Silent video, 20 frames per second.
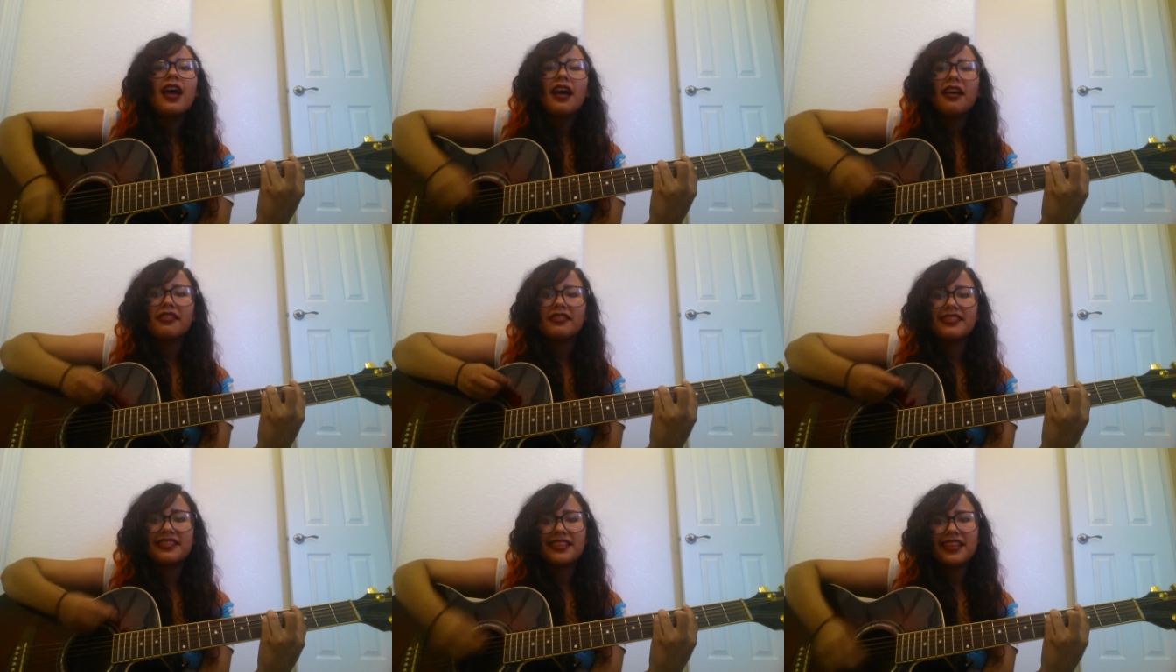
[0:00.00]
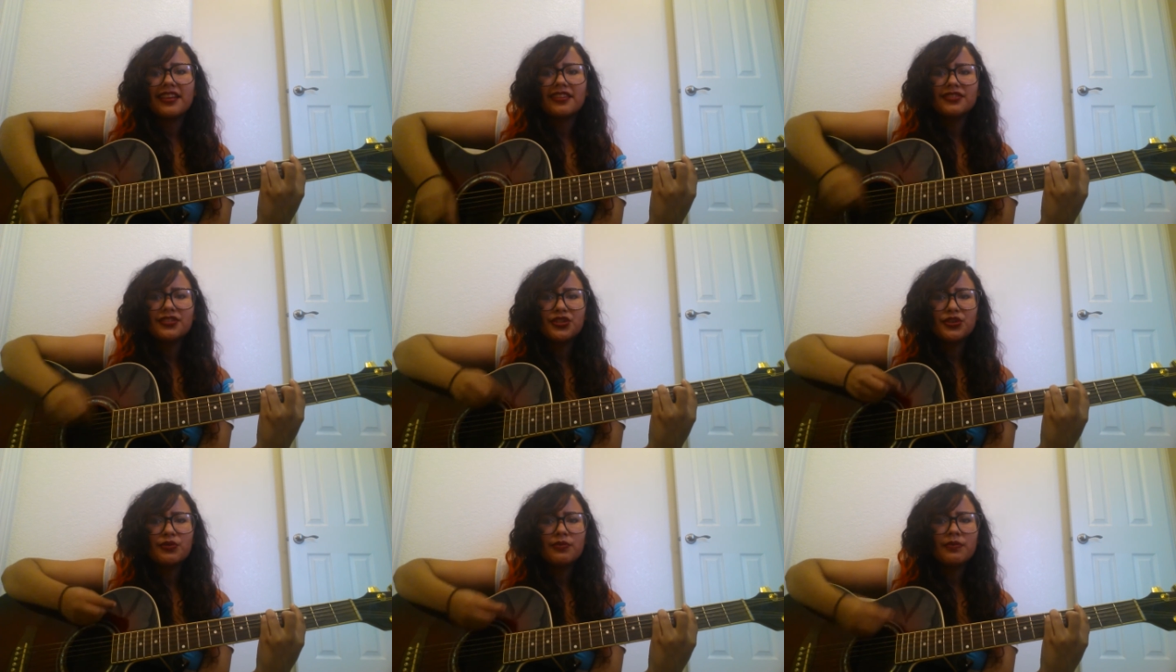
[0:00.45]
I
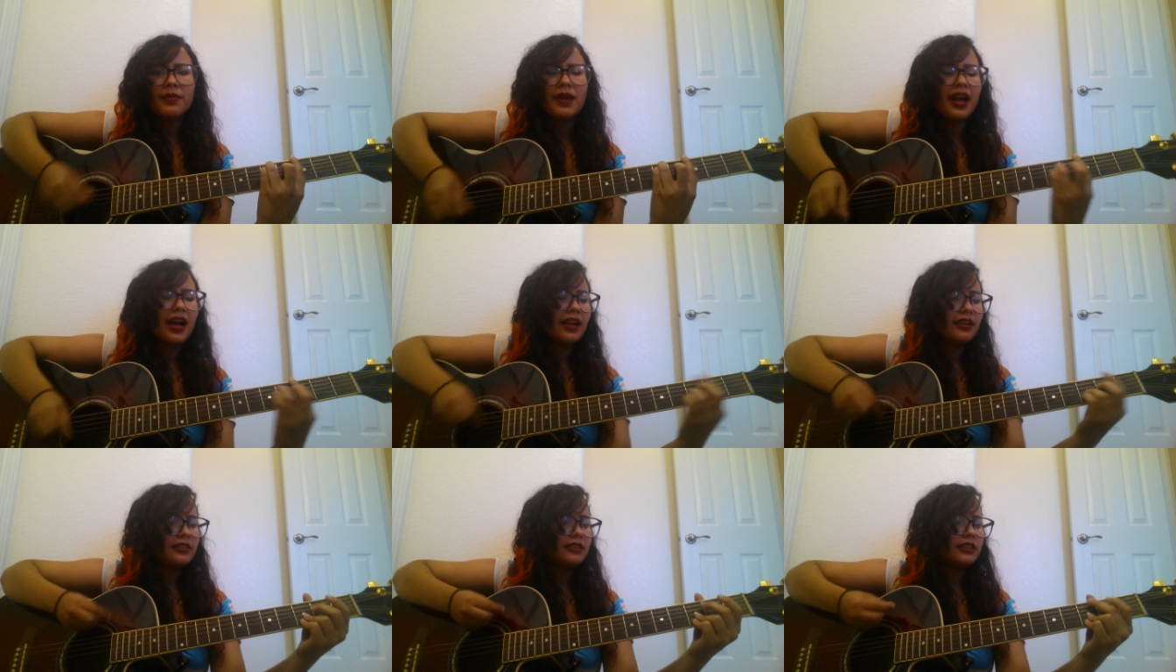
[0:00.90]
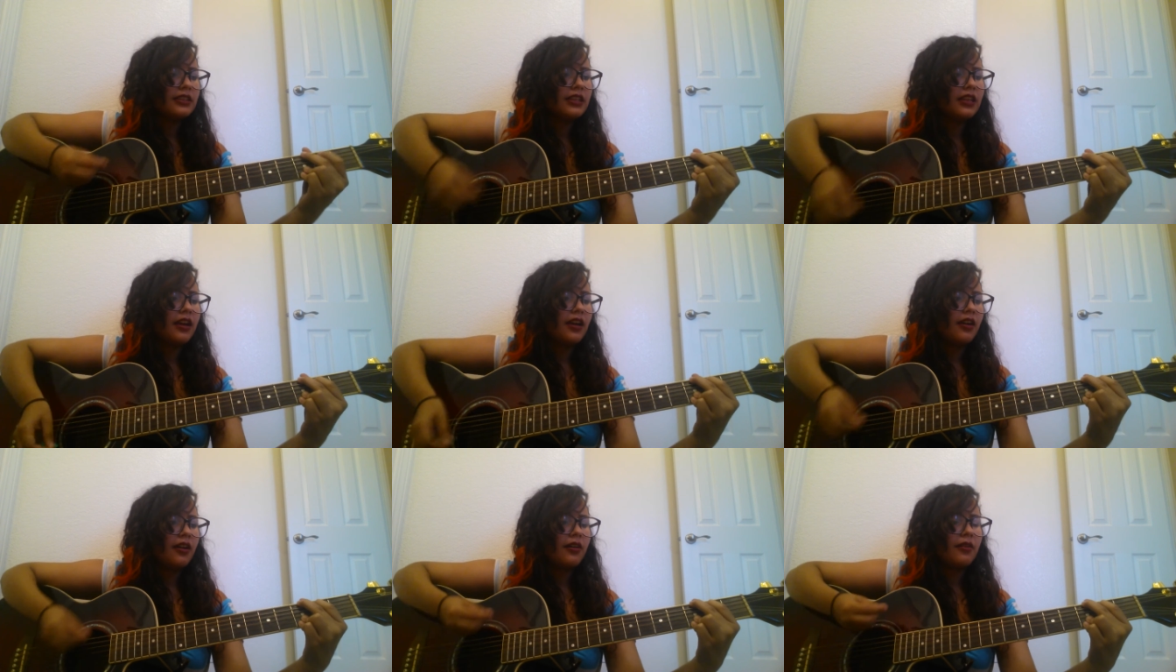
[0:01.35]
send you my
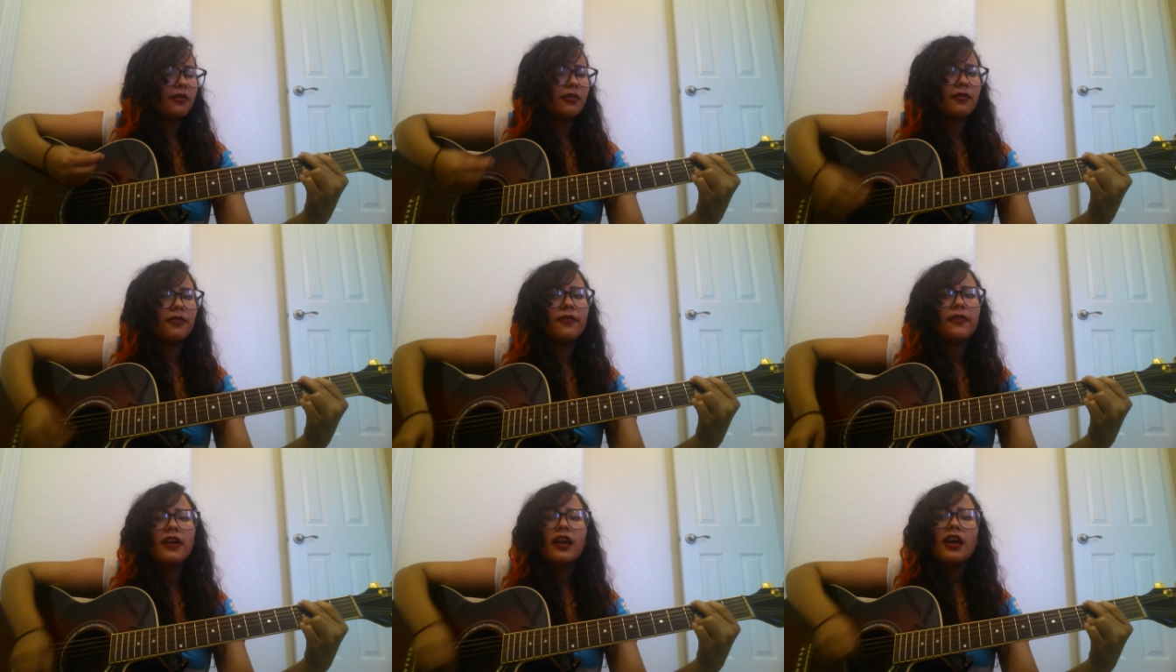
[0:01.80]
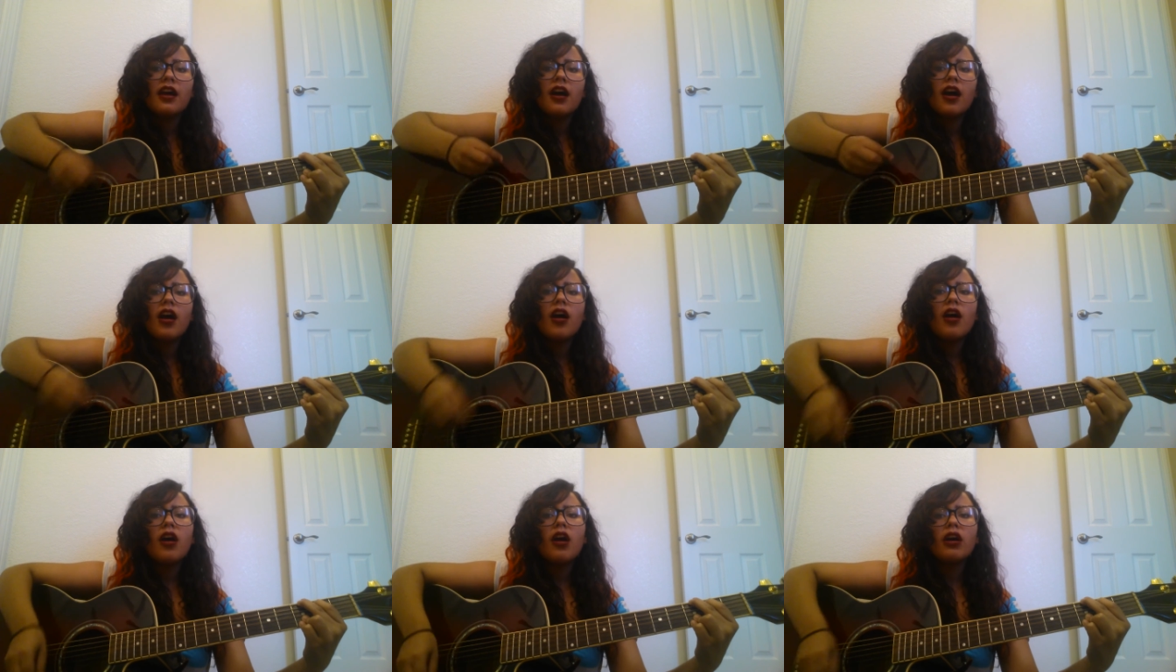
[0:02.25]
love
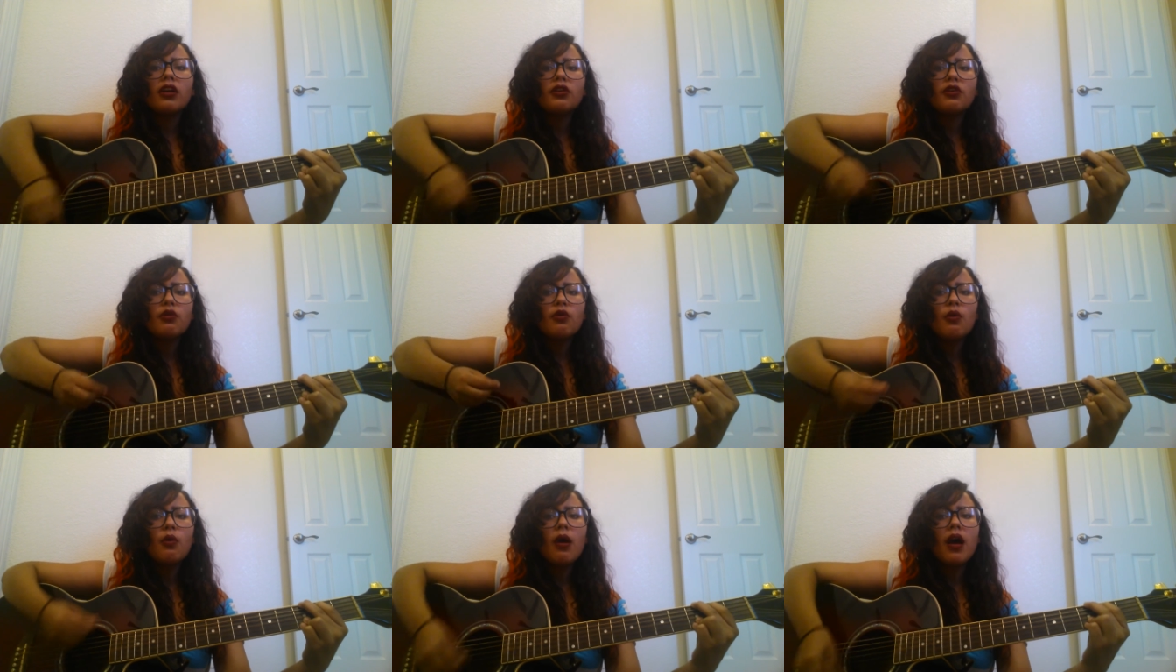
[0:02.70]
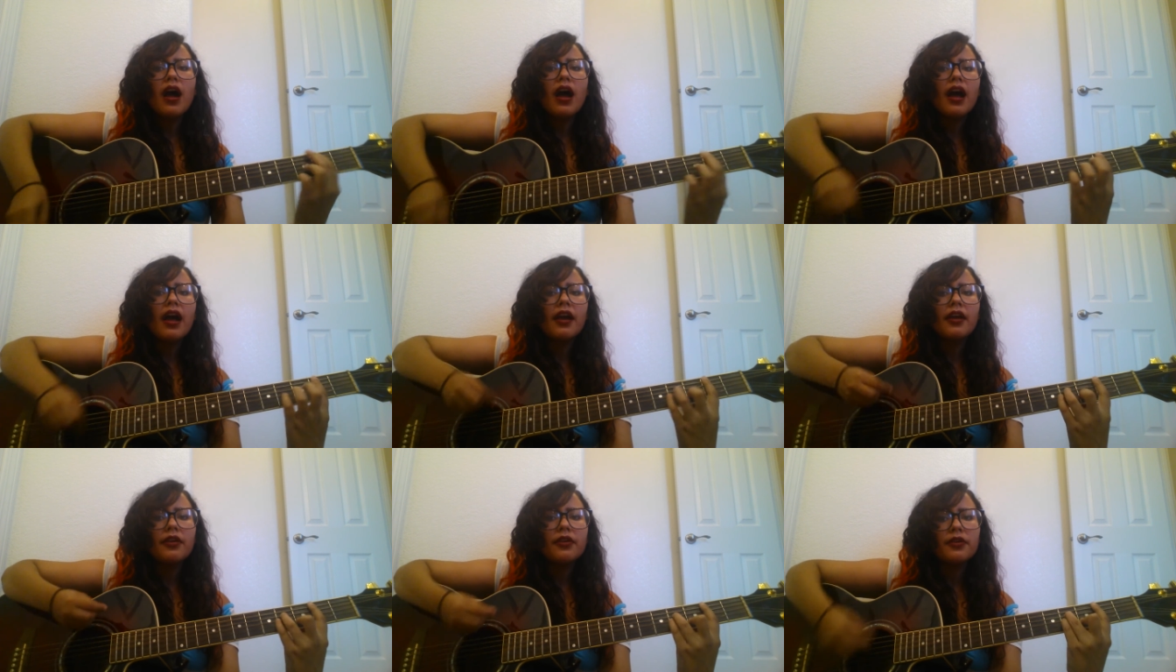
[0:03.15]
on a
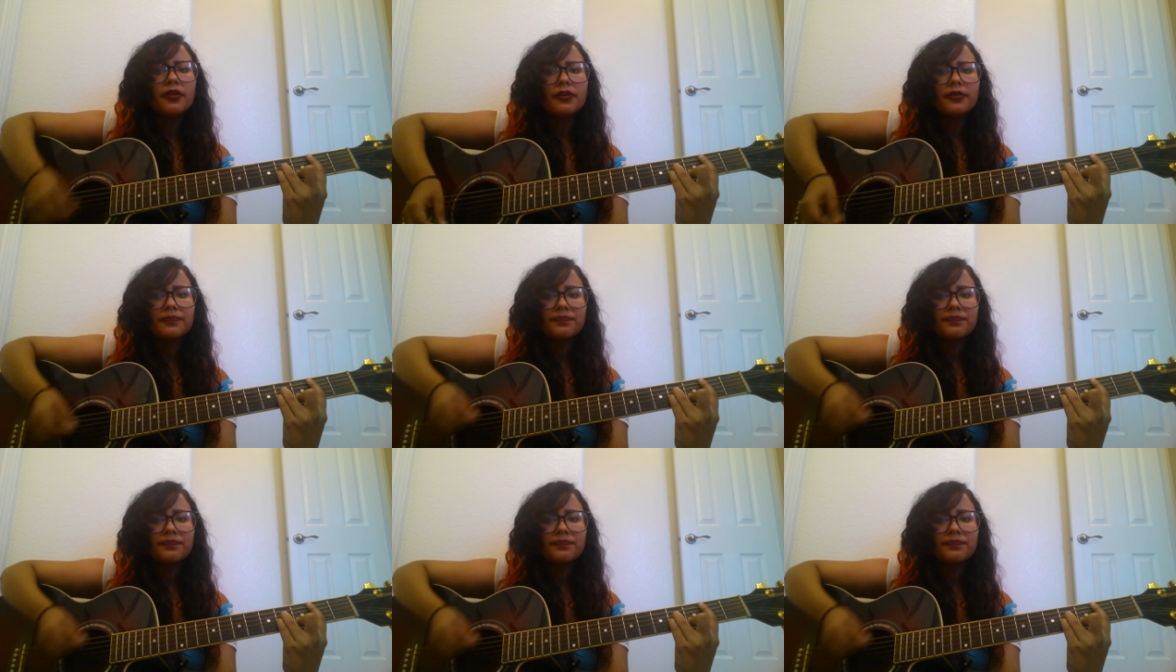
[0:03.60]
wire,